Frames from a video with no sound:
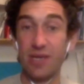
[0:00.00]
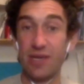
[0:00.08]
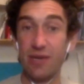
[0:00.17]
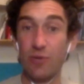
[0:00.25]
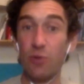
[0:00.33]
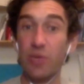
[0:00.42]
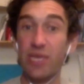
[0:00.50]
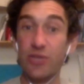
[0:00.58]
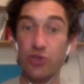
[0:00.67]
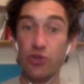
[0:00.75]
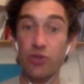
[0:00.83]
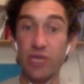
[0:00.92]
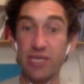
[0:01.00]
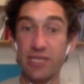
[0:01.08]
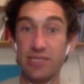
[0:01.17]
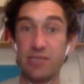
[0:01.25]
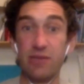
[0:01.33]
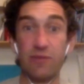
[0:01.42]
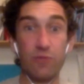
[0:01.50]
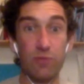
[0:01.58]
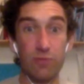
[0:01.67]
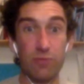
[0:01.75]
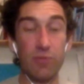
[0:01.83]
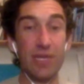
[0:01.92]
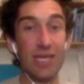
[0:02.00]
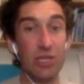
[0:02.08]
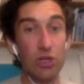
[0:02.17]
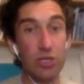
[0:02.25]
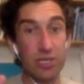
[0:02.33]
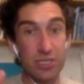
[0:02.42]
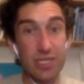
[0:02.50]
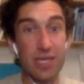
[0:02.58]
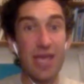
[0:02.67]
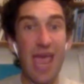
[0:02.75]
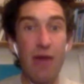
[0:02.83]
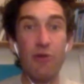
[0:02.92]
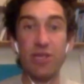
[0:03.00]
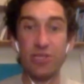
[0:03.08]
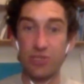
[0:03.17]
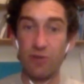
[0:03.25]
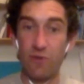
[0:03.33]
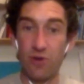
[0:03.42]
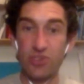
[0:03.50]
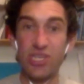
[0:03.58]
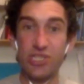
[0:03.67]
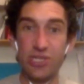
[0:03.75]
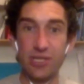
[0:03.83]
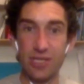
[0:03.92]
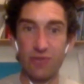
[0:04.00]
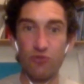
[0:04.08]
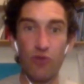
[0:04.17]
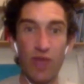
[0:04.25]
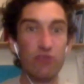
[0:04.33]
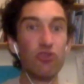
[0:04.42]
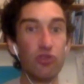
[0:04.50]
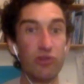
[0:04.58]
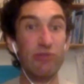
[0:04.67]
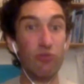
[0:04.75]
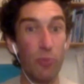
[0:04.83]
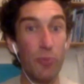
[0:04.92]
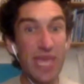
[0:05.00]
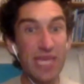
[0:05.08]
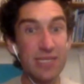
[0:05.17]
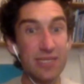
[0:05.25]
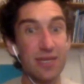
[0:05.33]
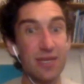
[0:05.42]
What we can do is, if we can look at areas of our teaching that regularly repeat,